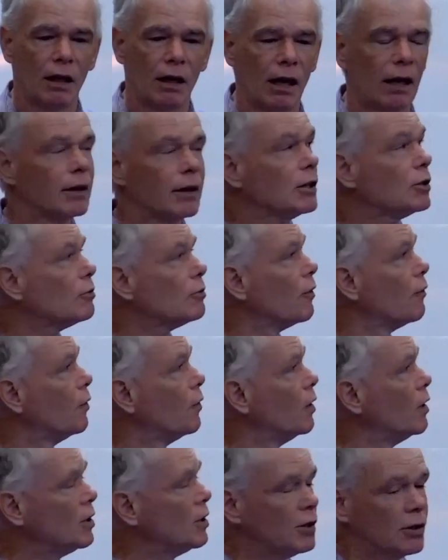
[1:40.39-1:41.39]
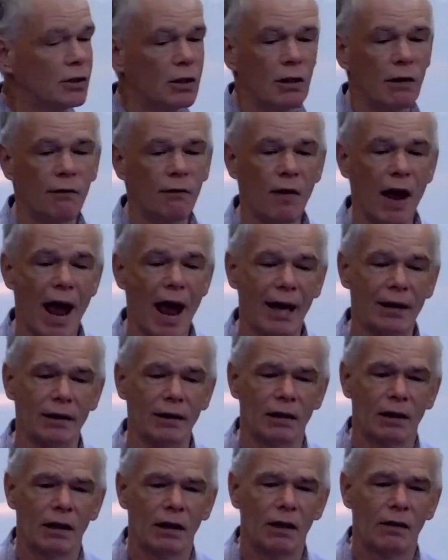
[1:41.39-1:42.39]
And this refers to the fact
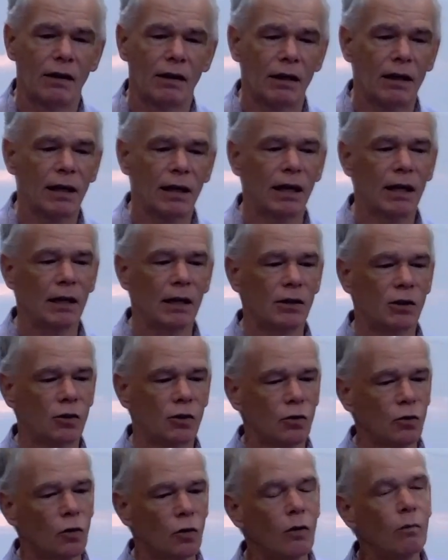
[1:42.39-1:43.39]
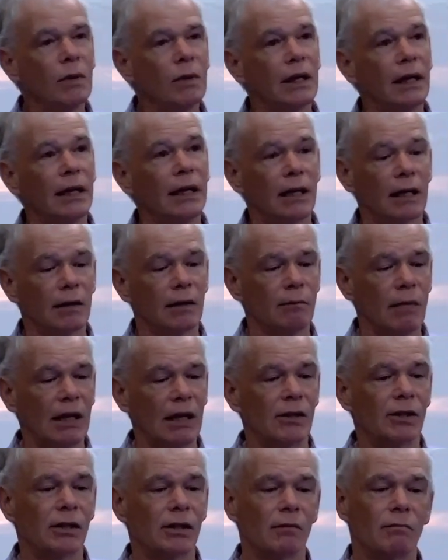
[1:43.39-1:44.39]
that kings normally
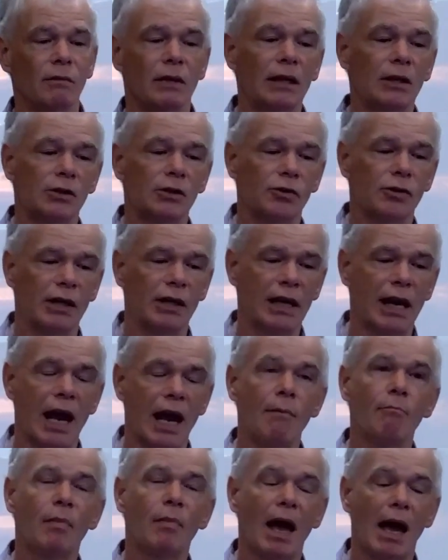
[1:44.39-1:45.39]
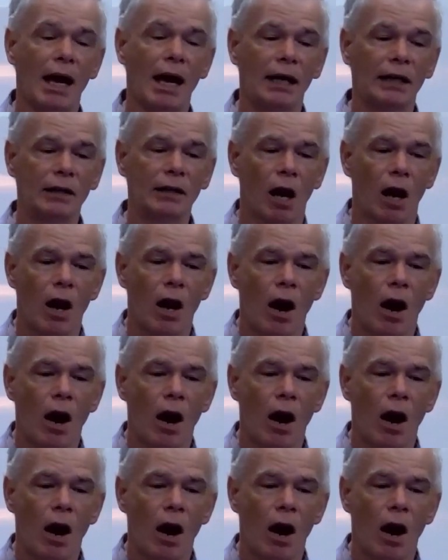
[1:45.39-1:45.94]
commenced a military campaign